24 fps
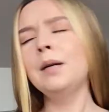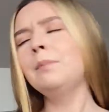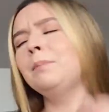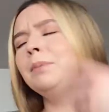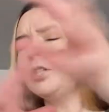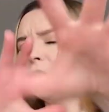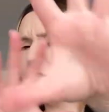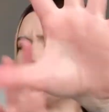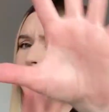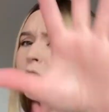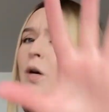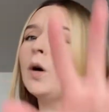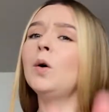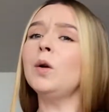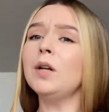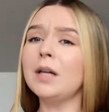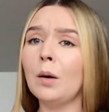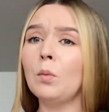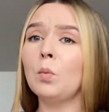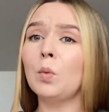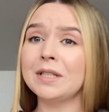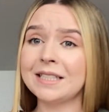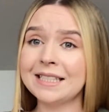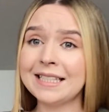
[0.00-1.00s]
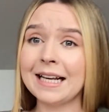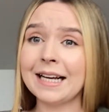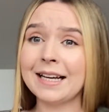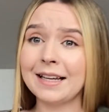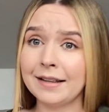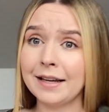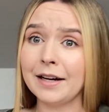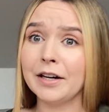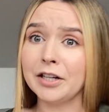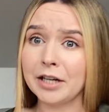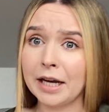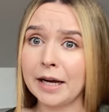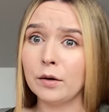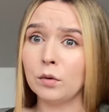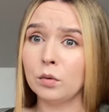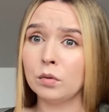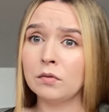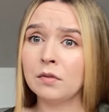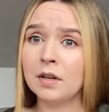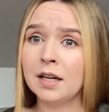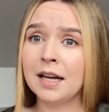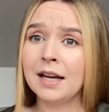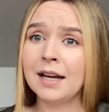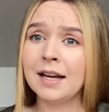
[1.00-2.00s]
But just hold on one second there now.
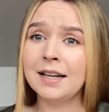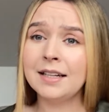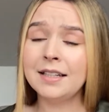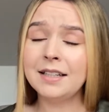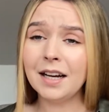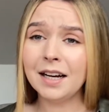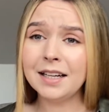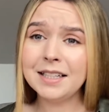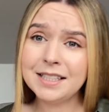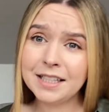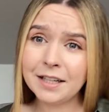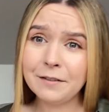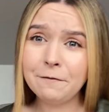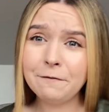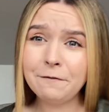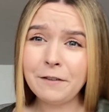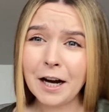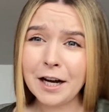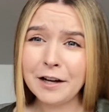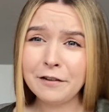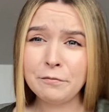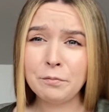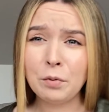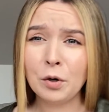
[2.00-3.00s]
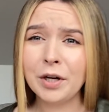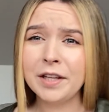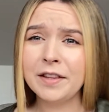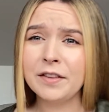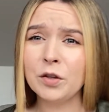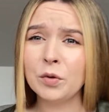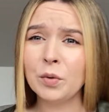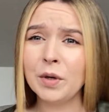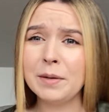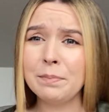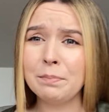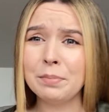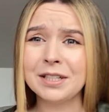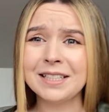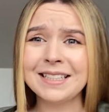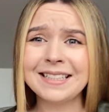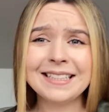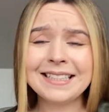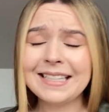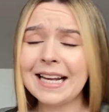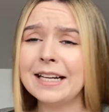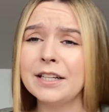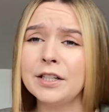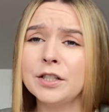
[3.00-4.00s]
95.3%
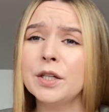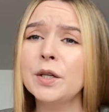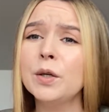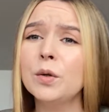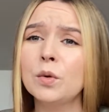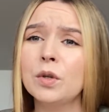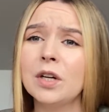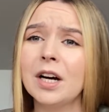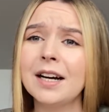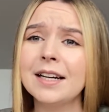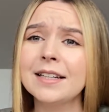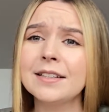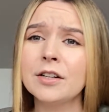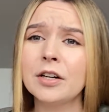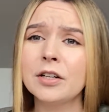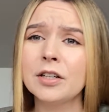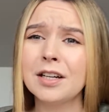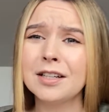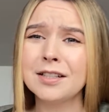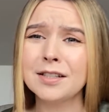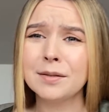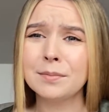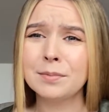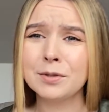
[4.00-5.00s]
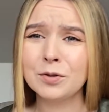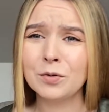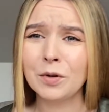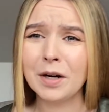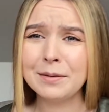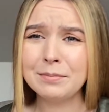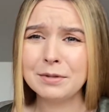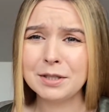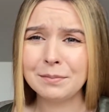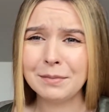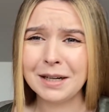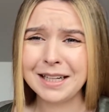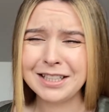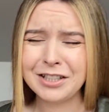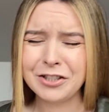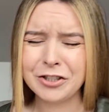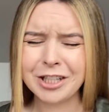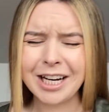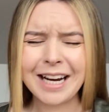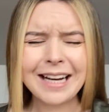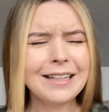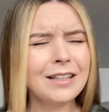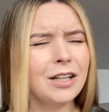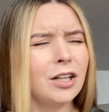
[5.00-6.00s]
of you guys are not subscribed to my
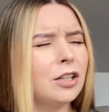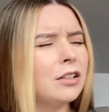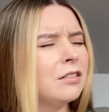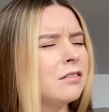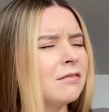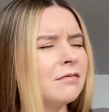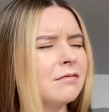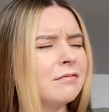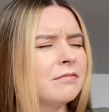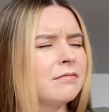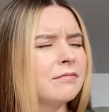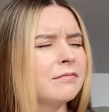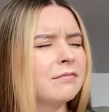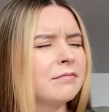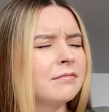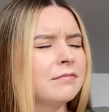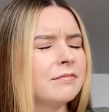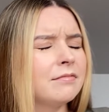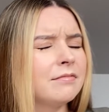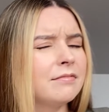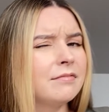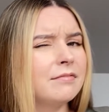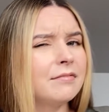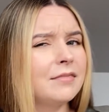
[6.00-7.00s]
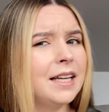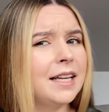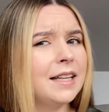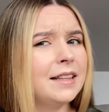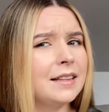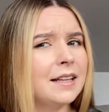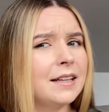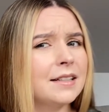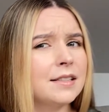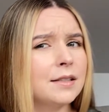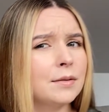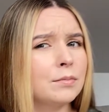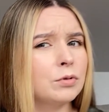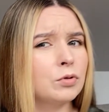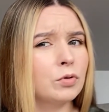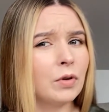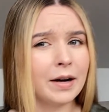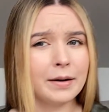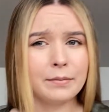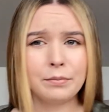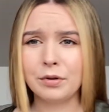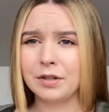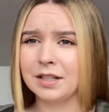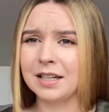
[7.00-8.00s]
channel. Hit that
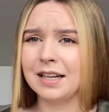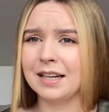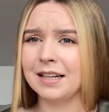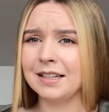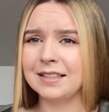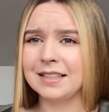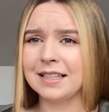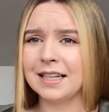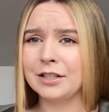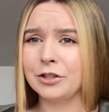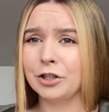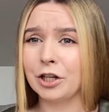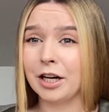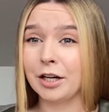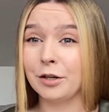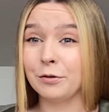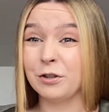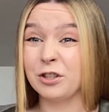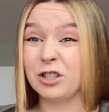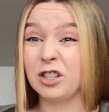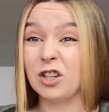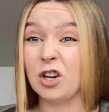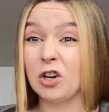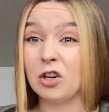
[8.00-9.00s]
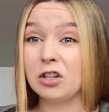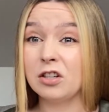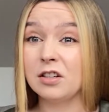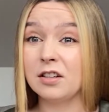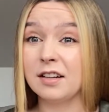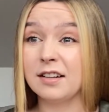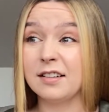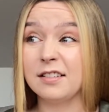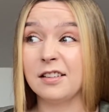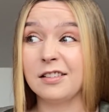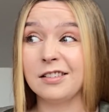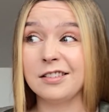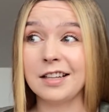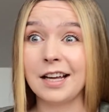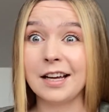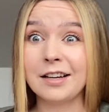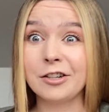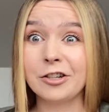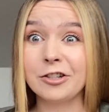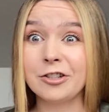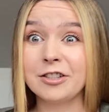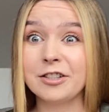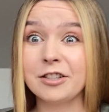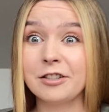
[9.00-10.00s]
subscribe button and I'll send you Irish luck and all that
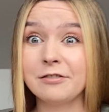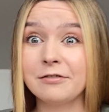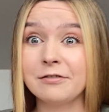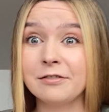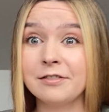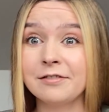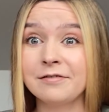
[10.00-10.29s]
good stuff.